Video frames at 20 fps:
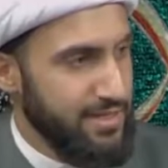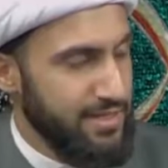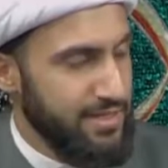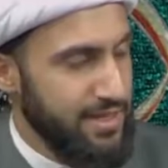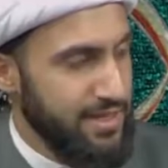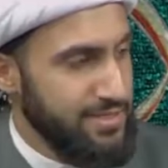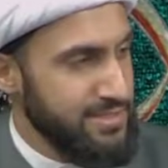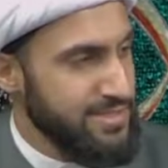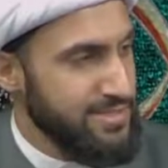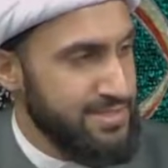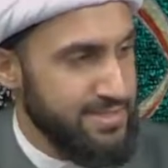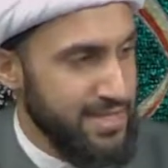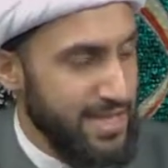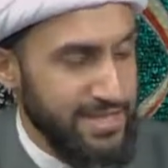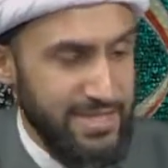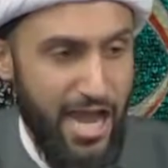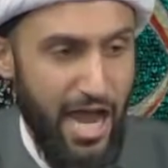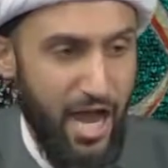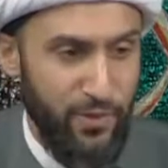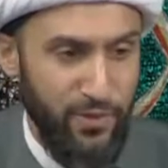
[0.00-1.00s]
in
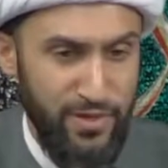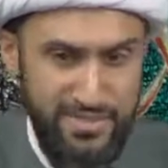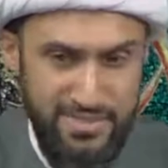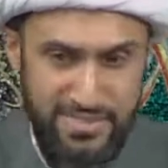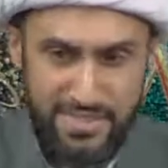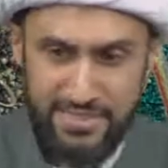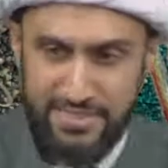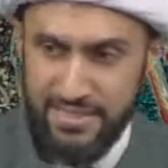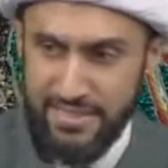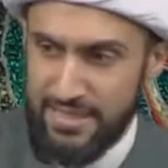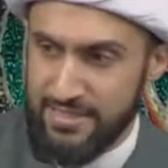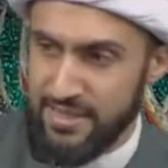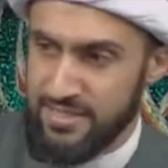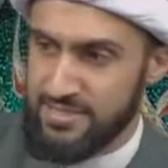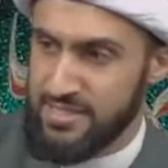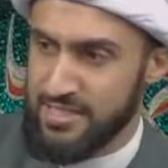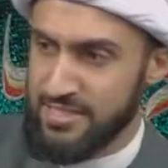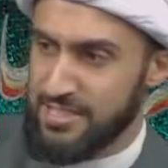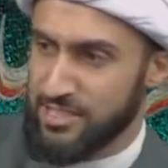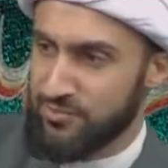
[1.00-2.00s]
our city, in the
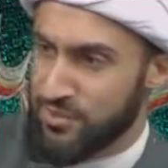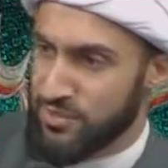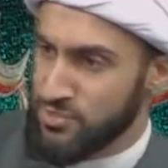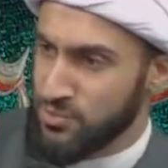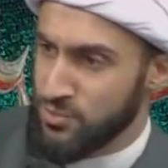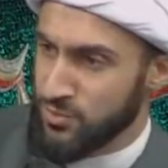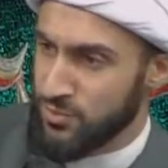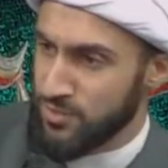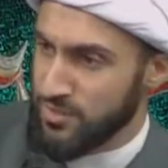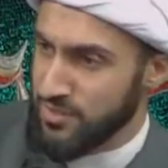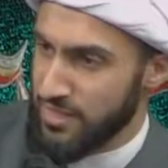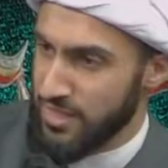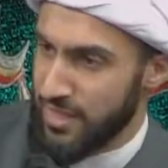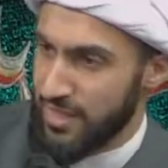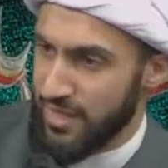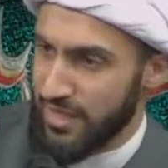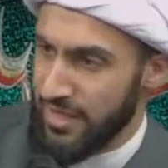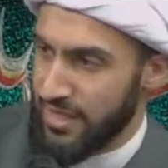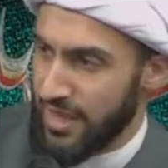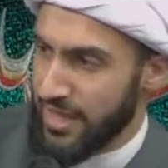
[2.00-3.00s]
city of
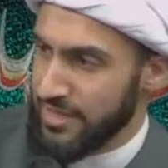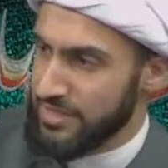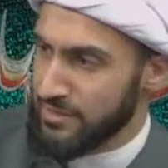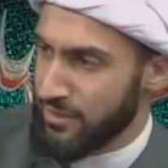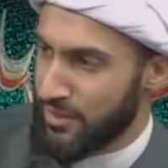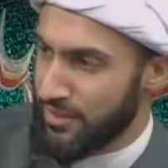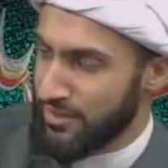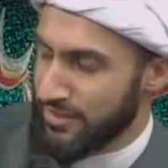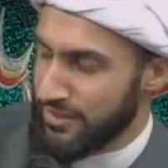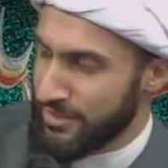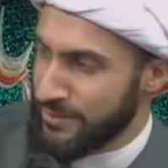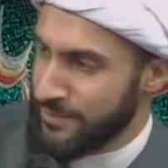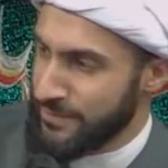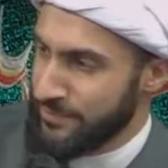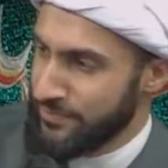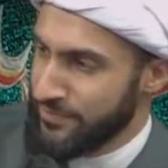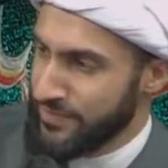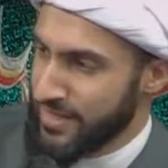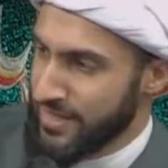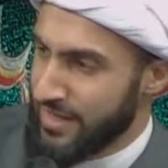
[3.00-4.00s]
Rasulullah any longer.
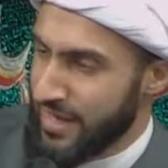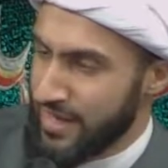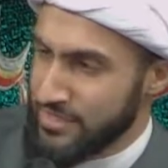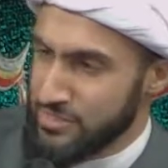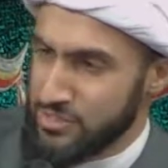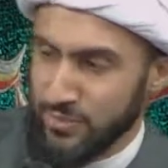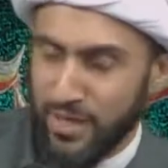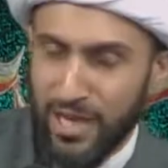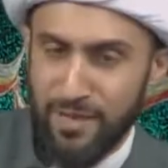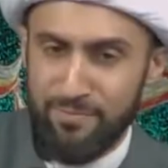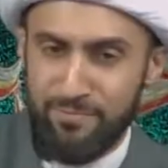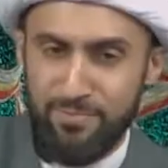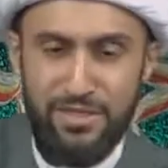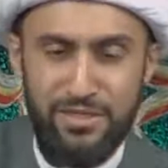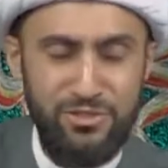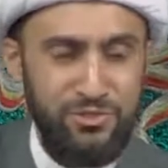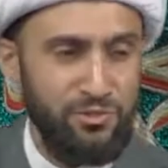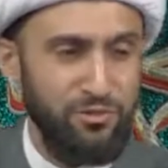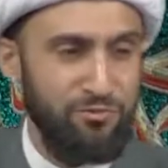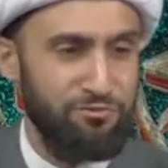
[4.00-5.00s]
And so I
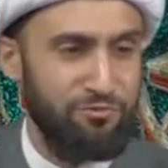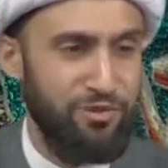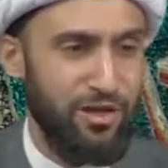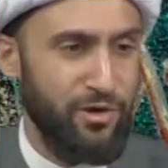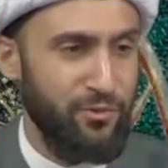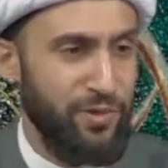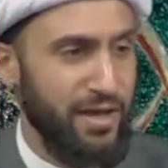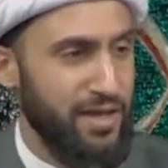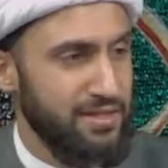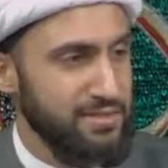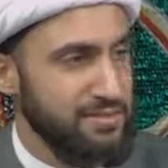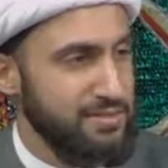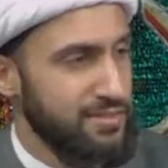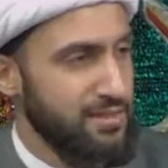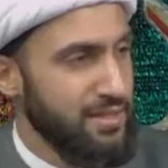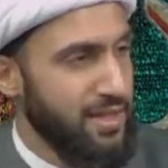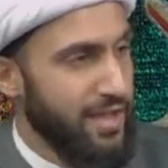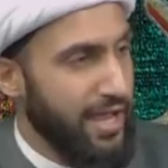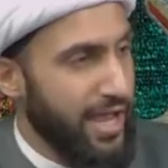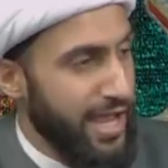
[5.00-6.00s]
bid you
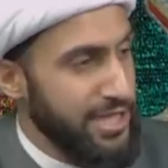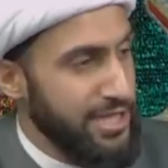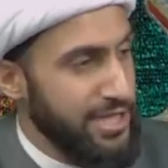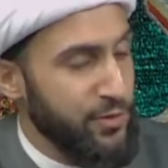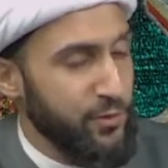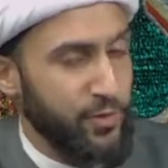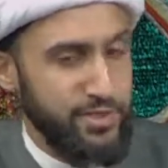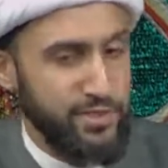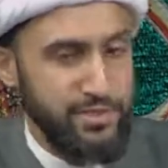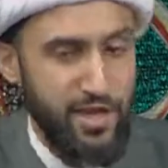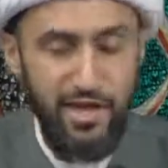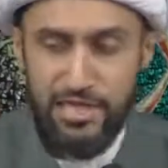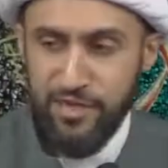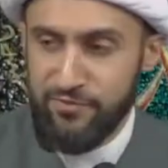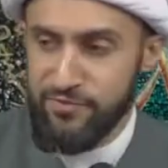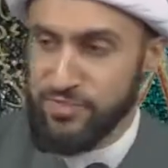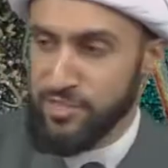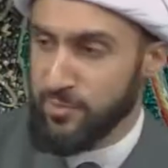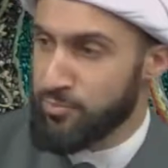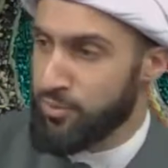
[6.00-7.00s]
farewell. And it would not
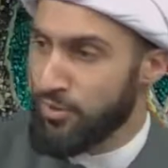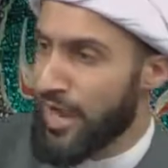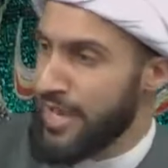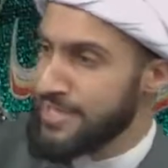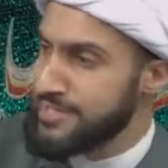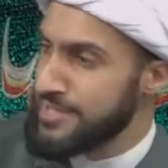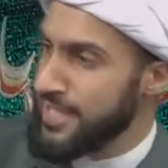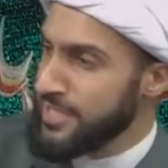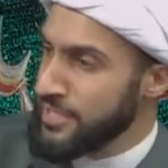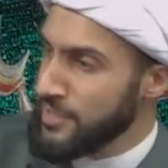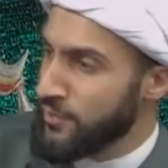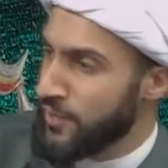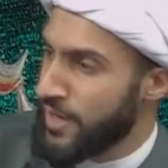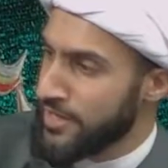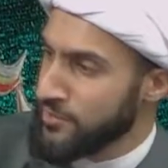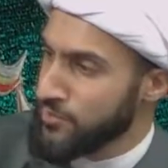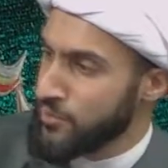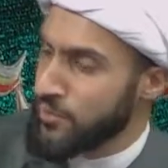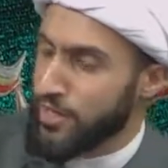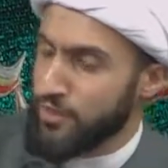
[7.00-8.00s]
have surprised
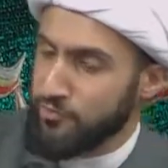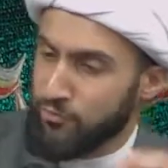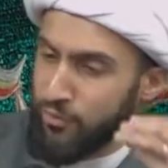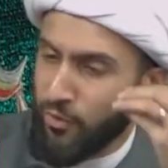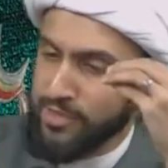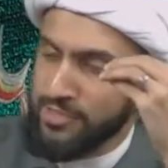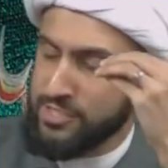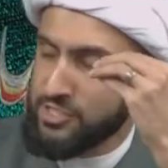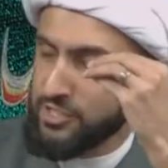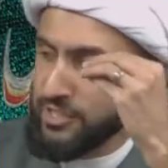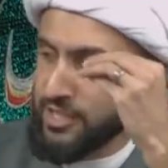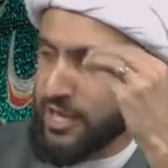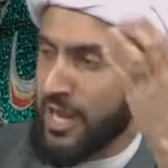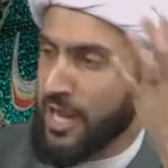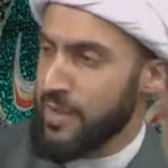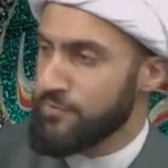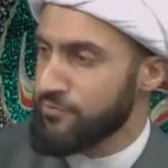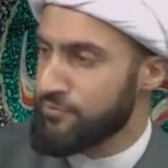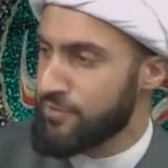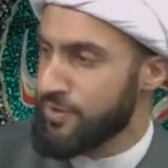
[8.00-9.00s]
anyone were a voice to
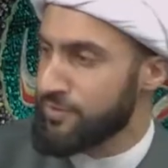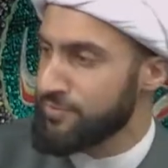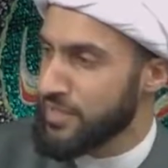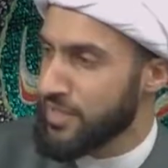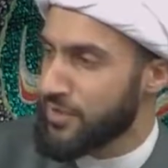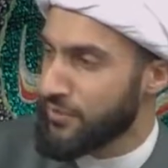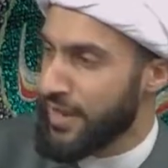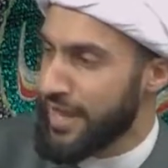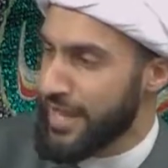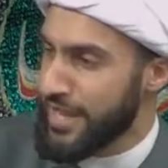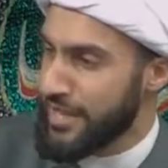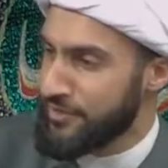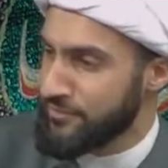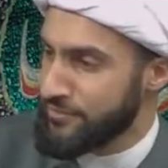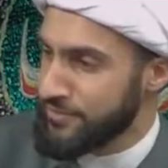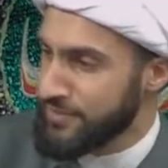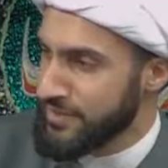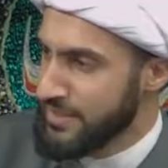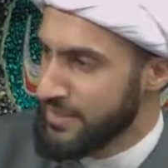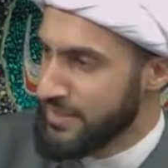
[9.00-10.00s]
come from the grave
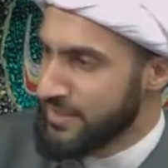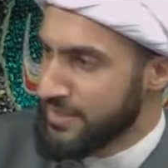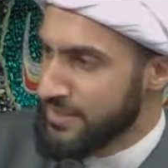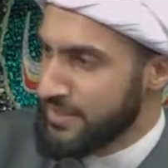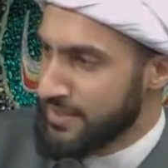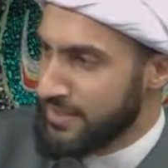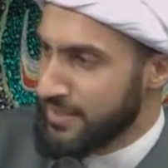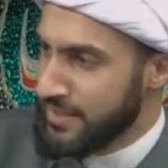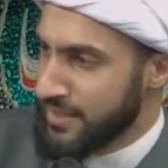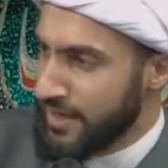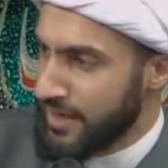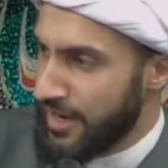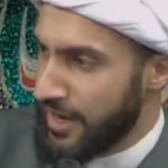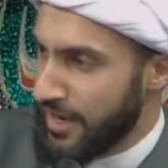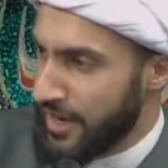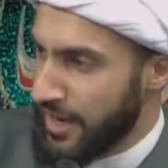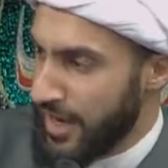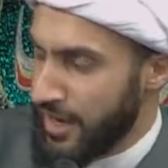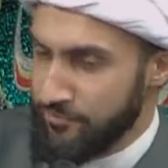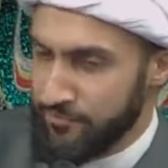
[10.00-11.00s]

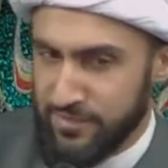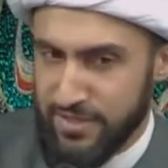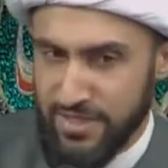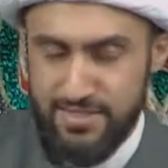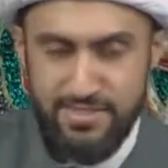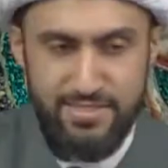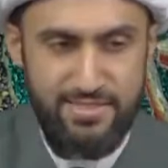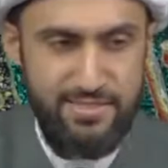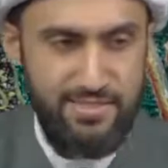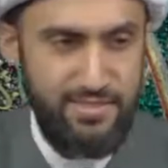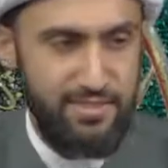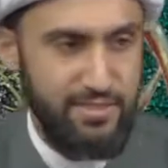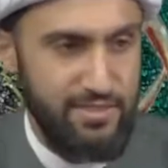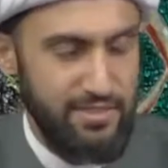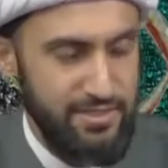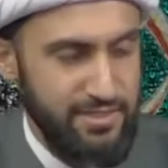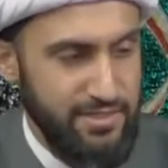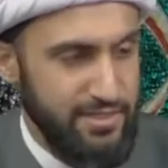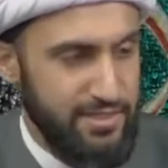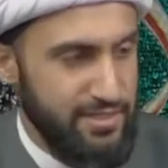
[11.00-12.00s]
of this
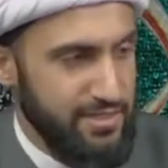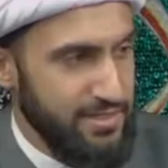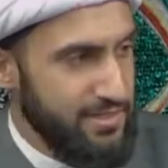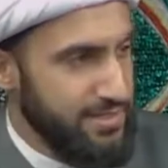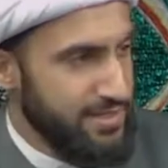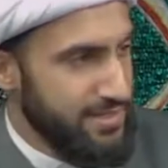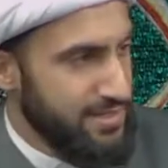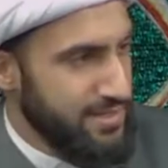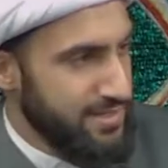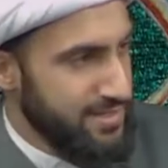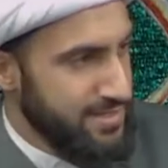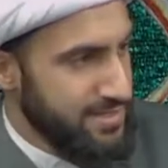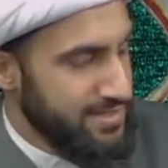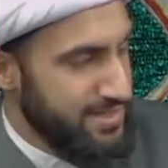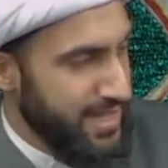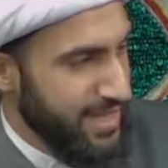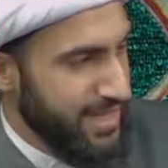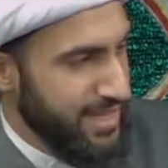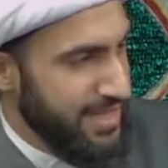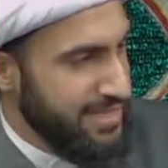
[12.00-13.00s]

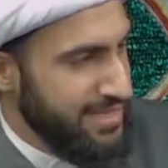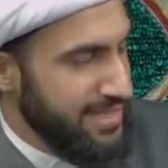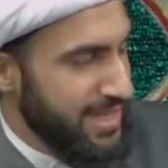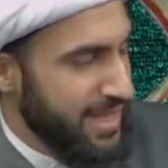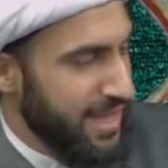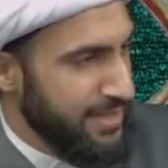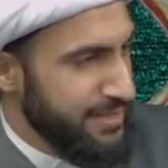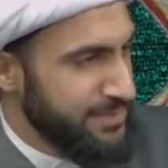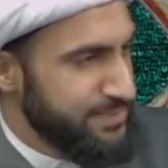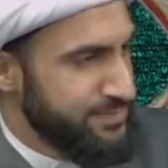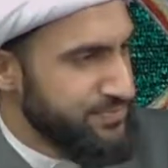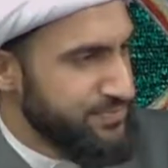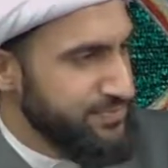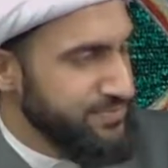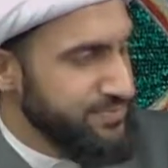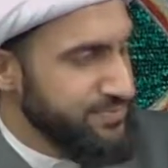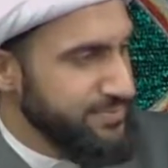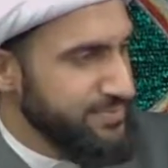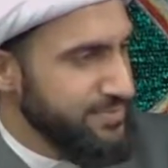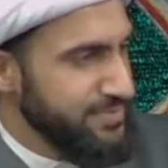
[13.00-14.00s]
Sayyida.
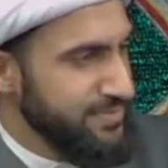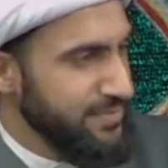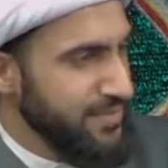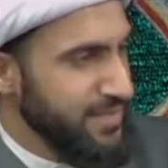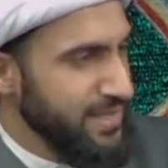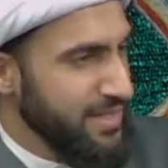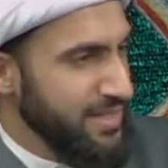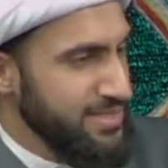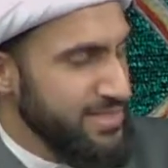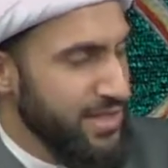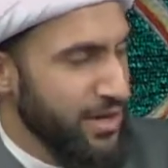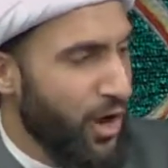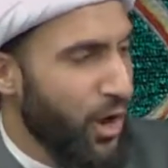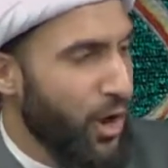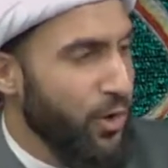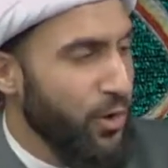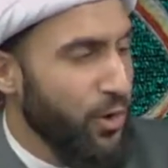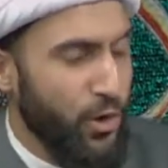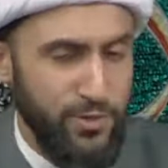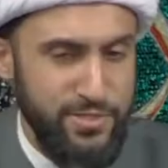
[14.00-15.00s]
He said,
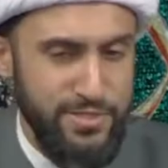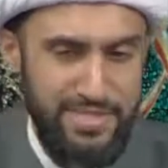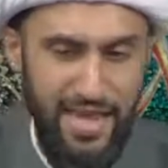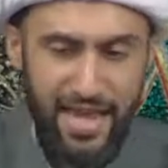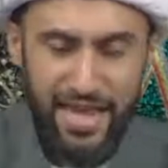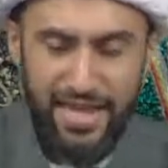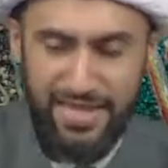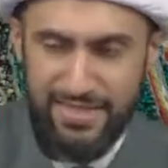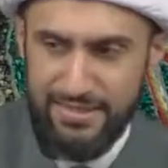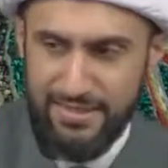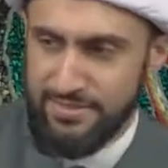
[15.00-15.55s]
oh, Hussein,